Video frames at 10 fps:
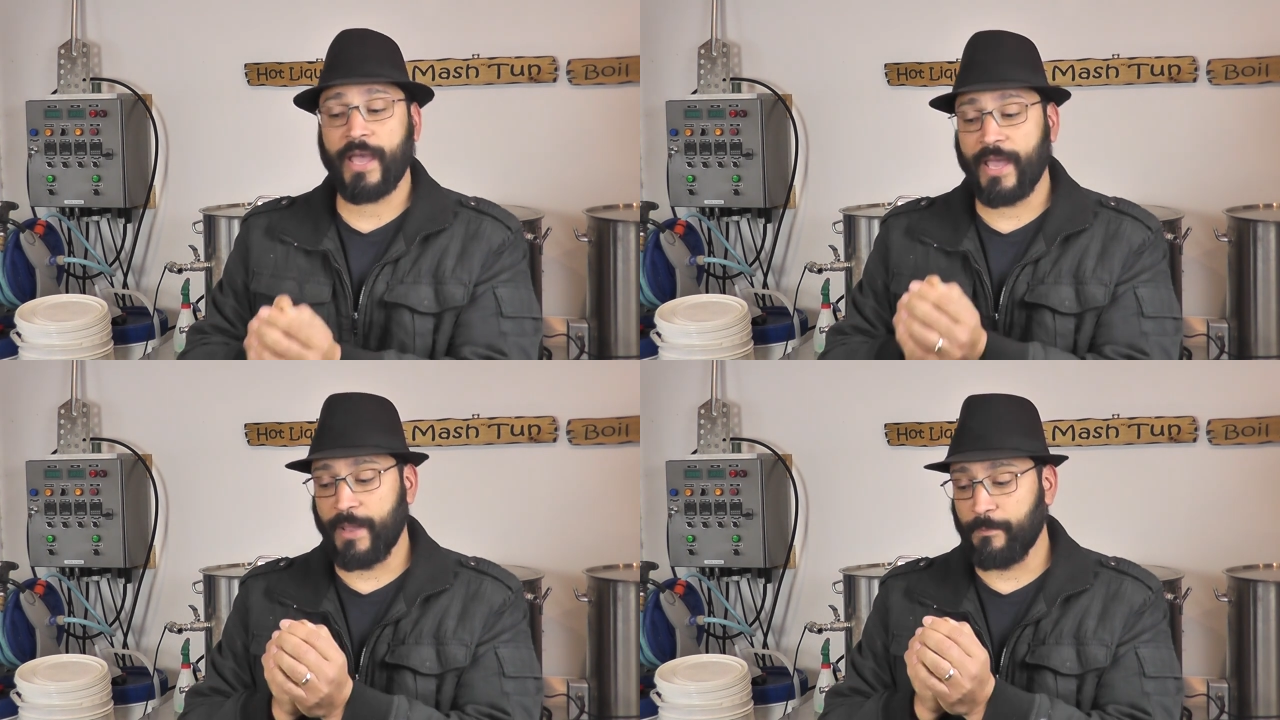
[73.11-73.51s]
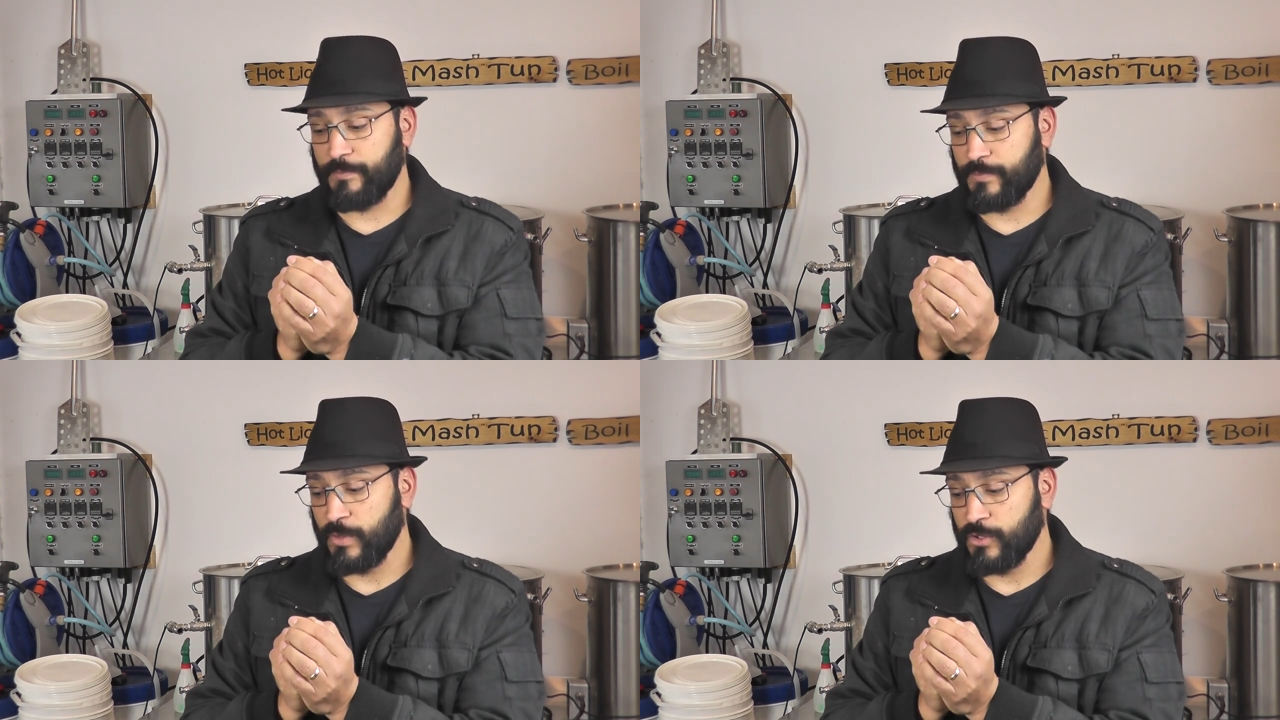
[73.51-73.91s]

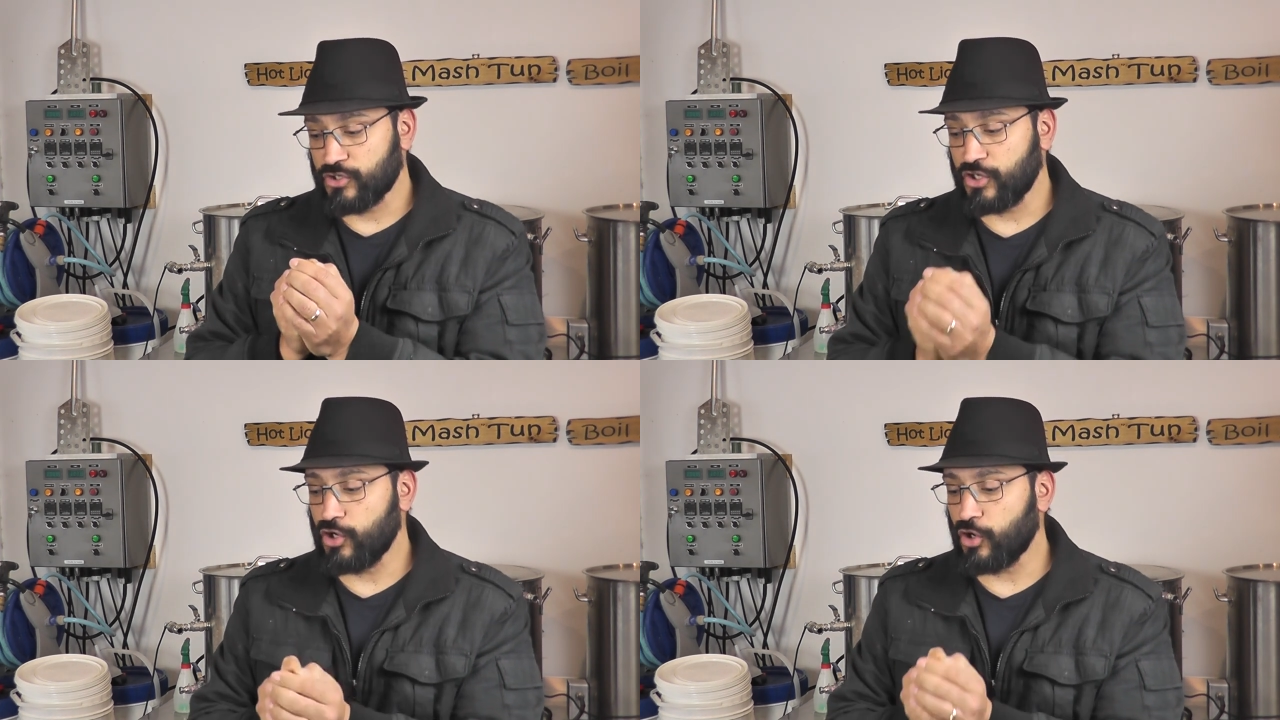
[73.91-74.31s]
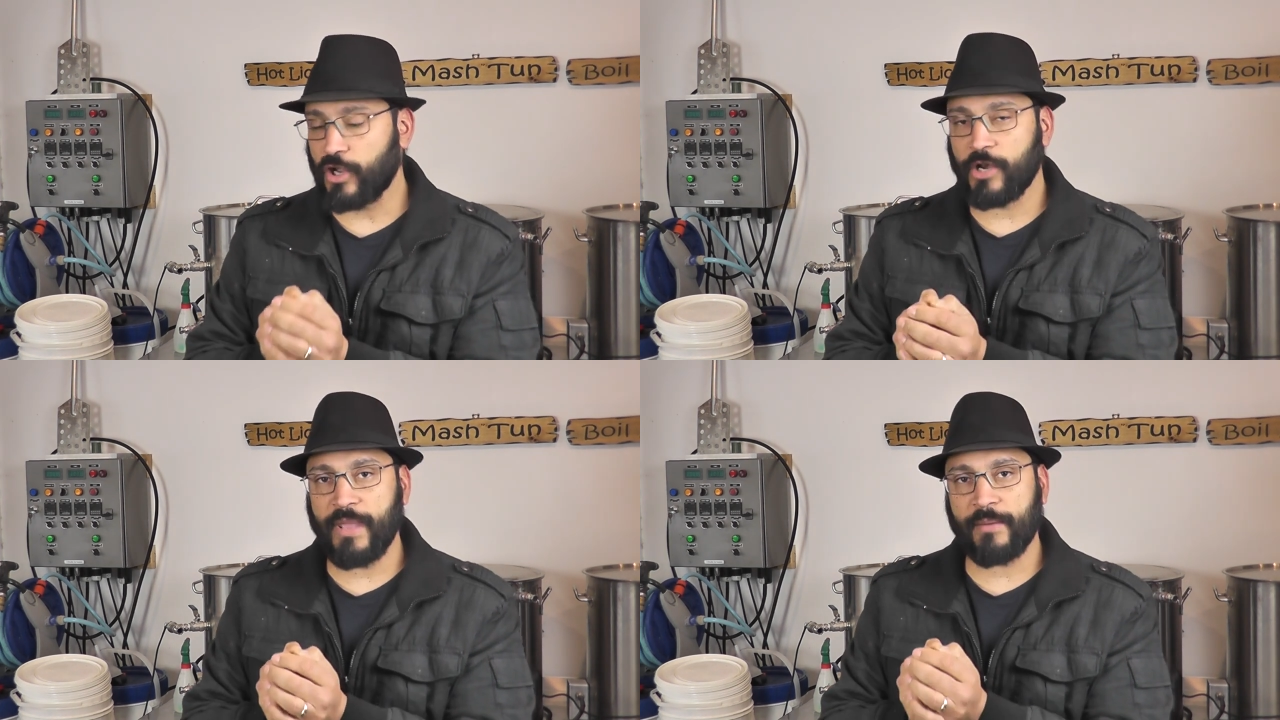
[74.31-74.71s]
Um, so you're not
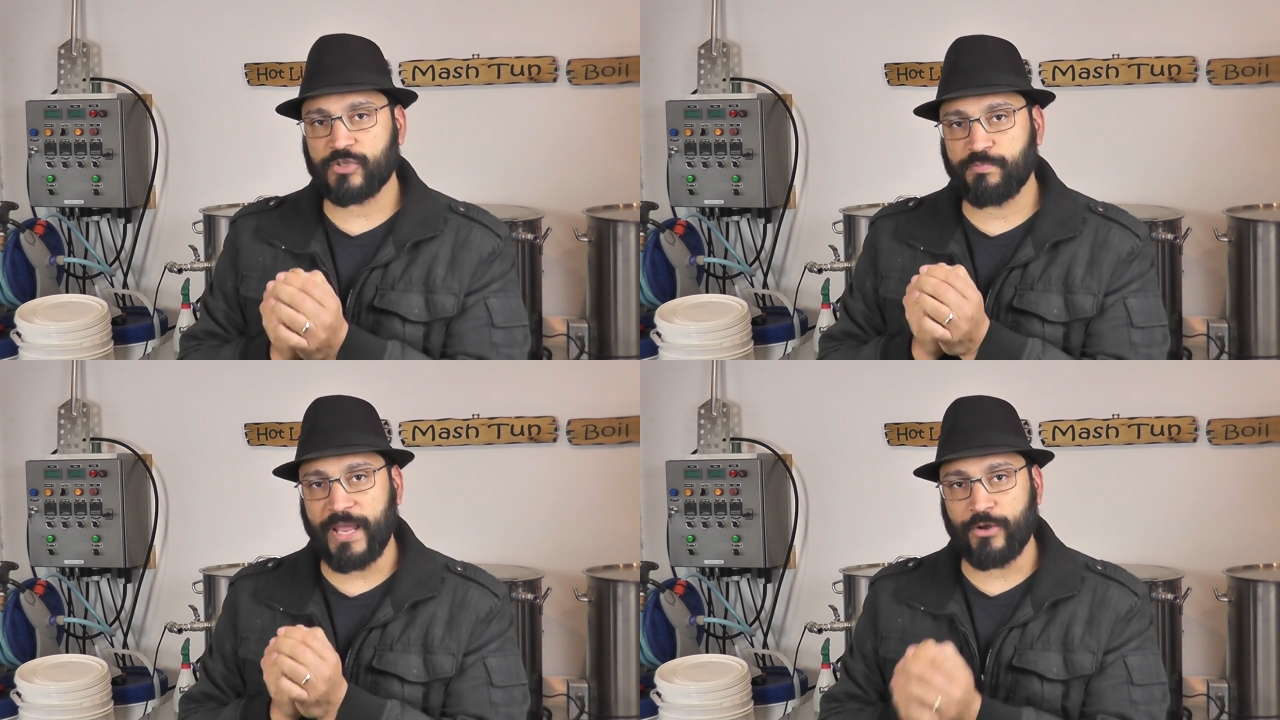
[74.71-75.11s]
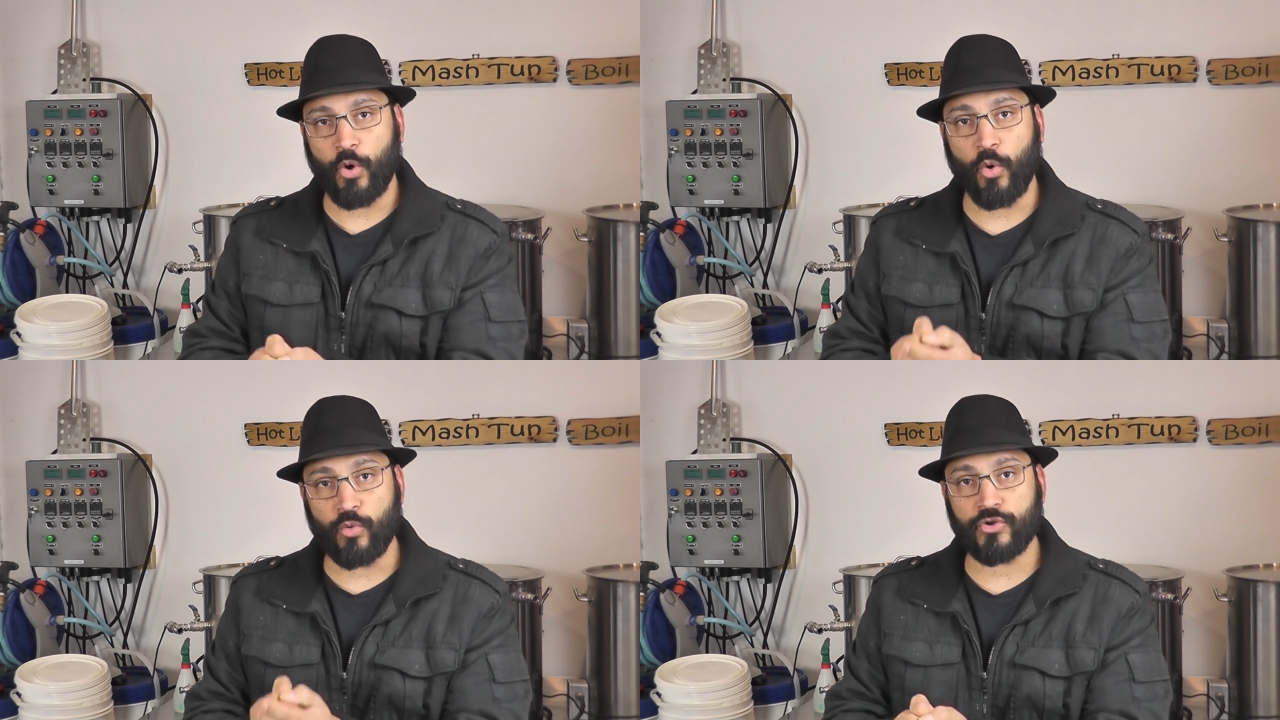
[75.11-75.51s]
going to be able to spend
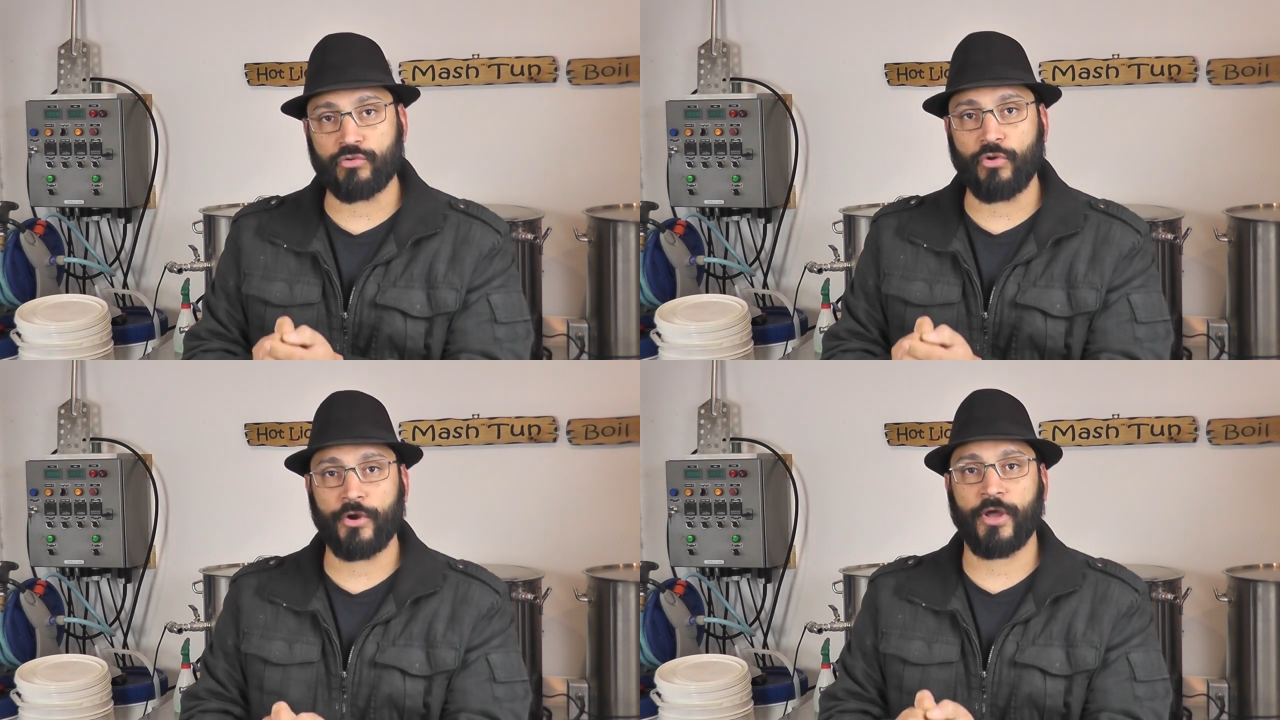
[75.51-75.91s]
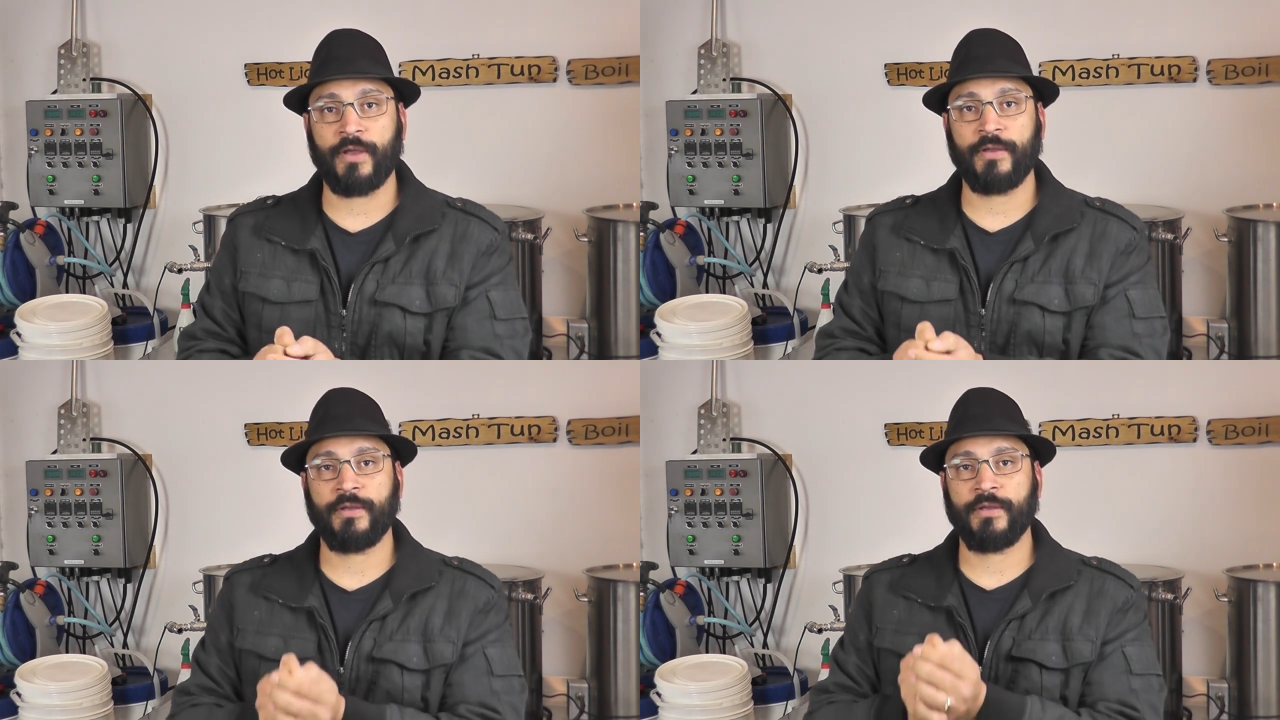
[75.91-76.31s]
all your honor